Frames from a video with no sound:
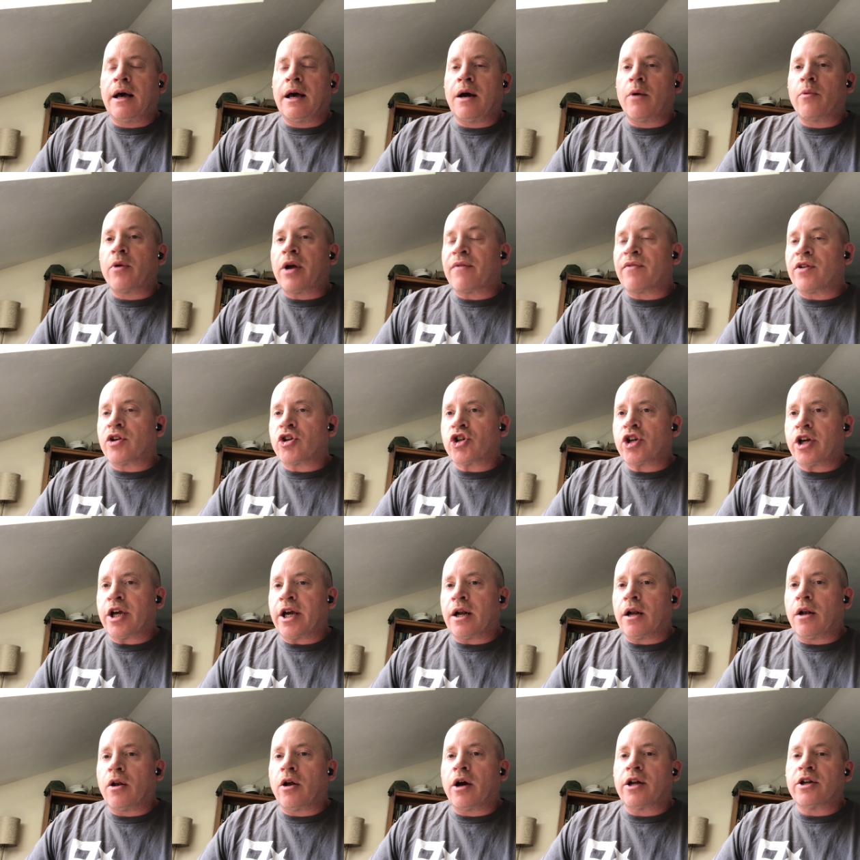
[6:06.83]
We have a
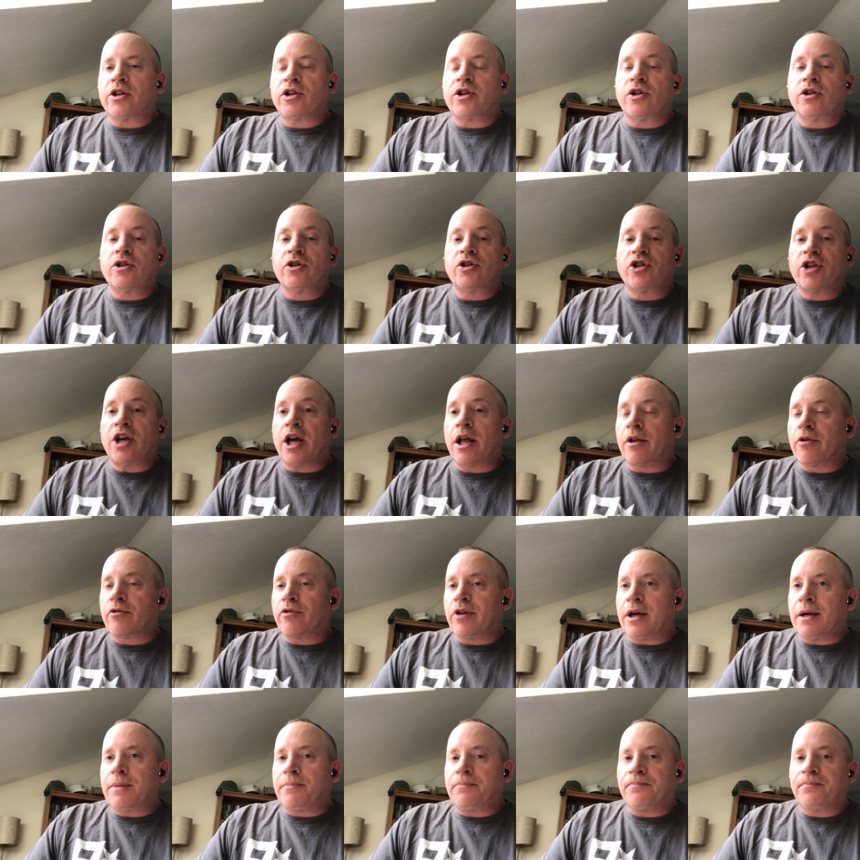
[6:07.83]
channel on
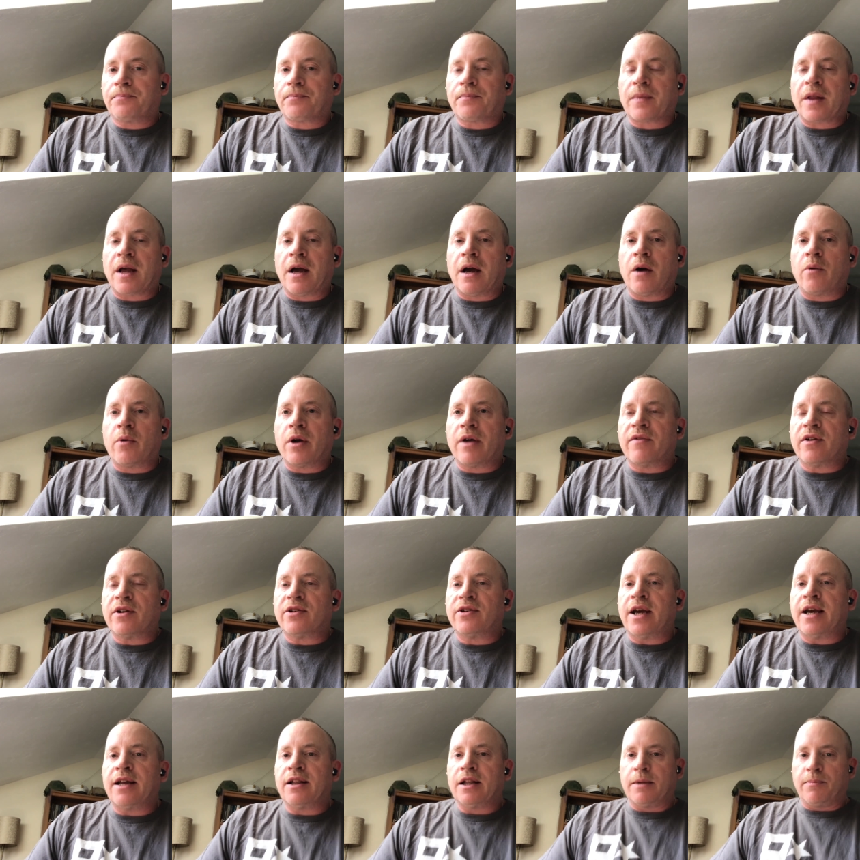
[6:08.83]
Telegram. We have a
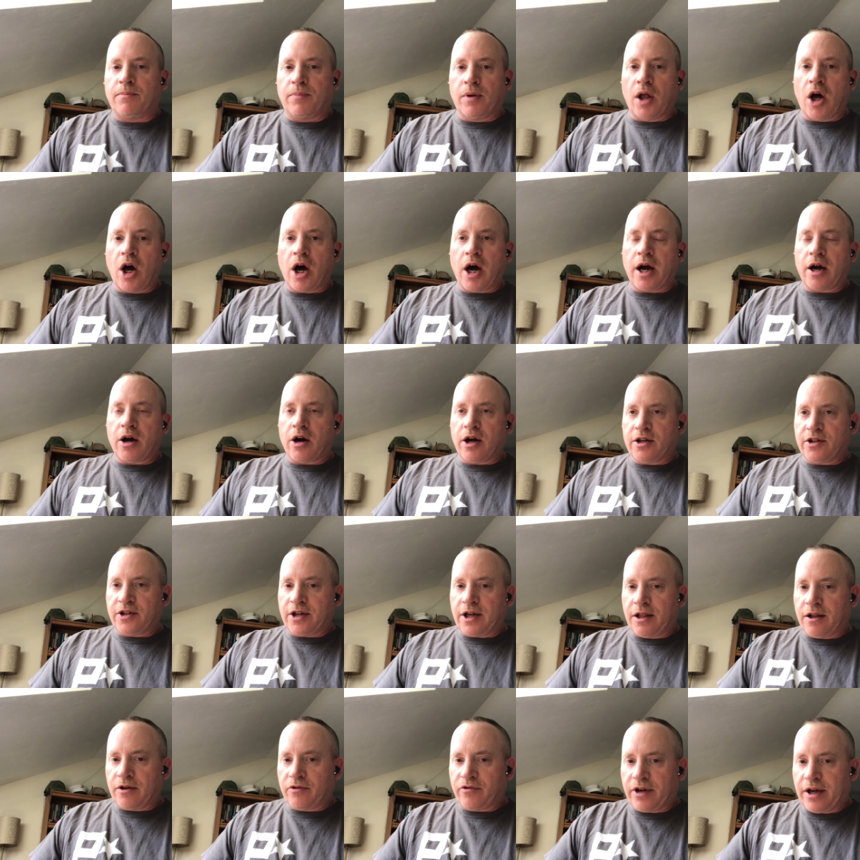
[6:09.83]
daily blog on
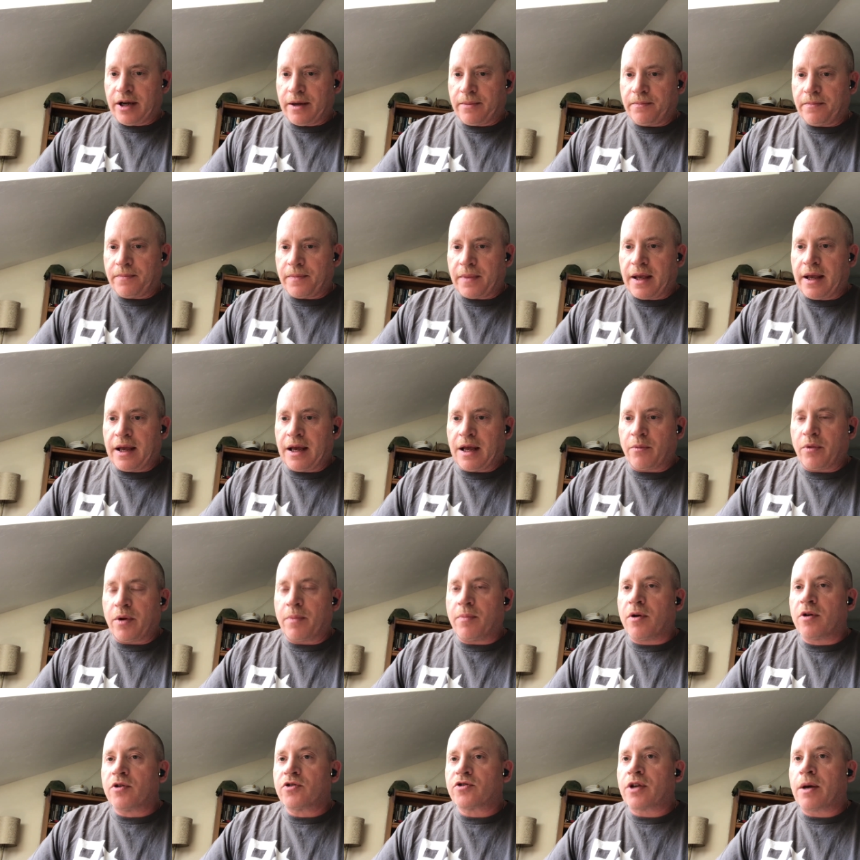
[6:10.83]
Telegram, and we
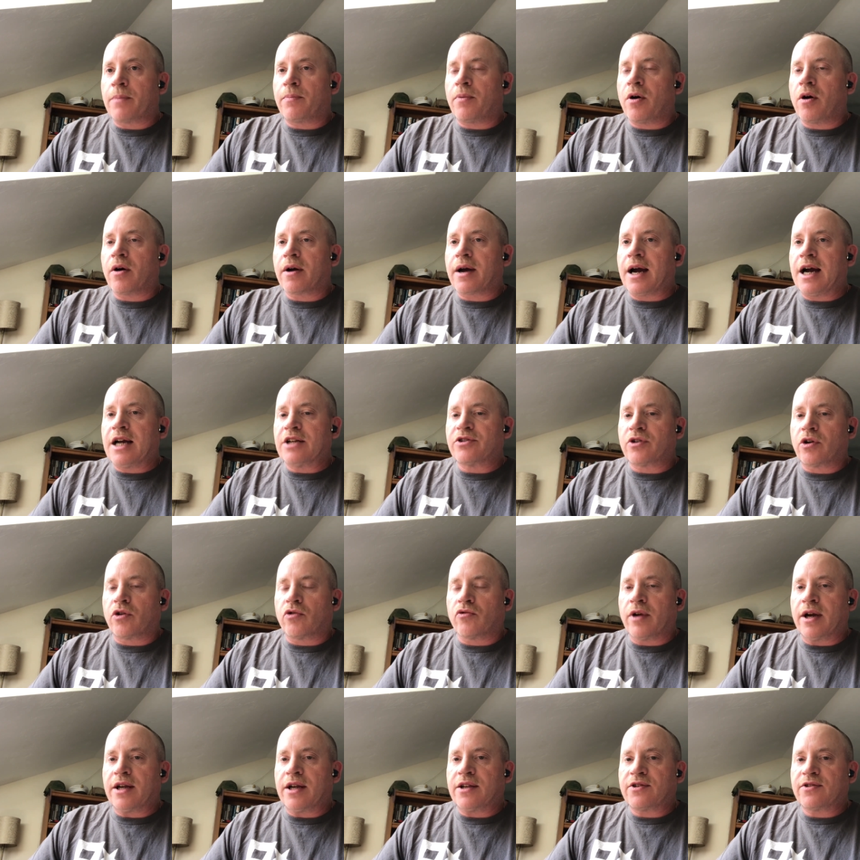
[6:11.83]
post up all kinds of
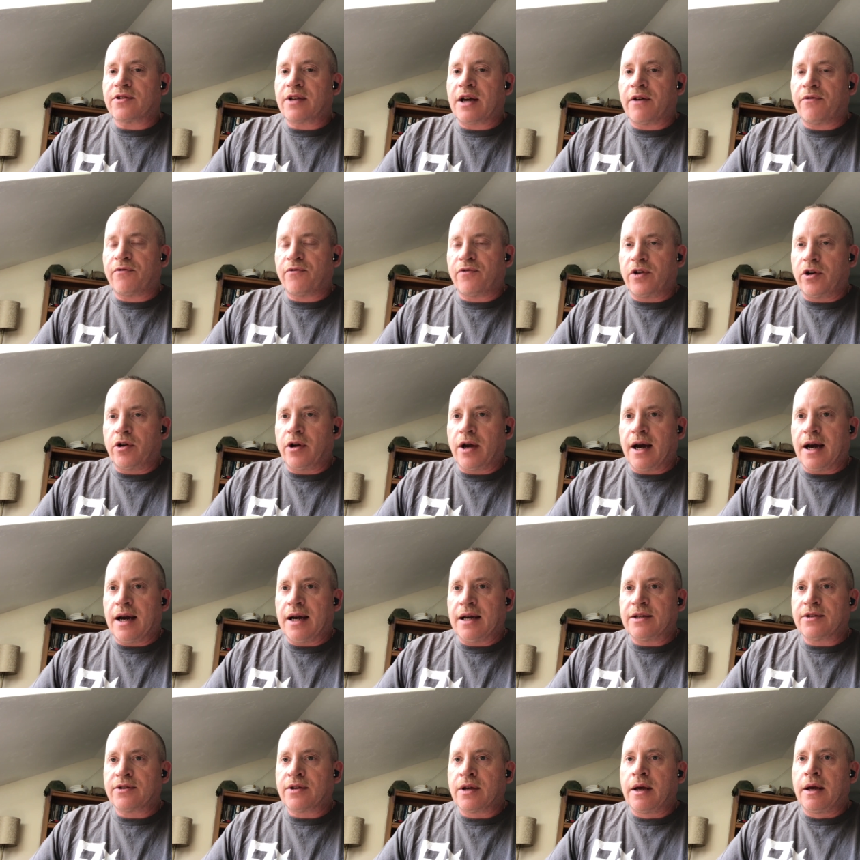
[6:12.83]
great stuff for you
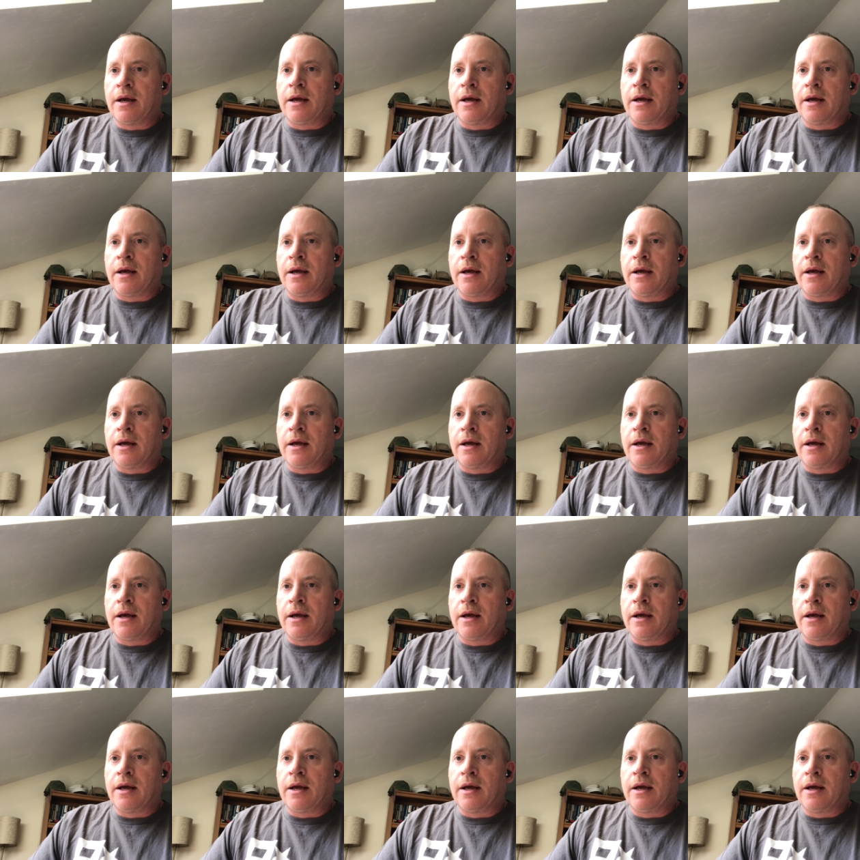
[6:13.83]
guys.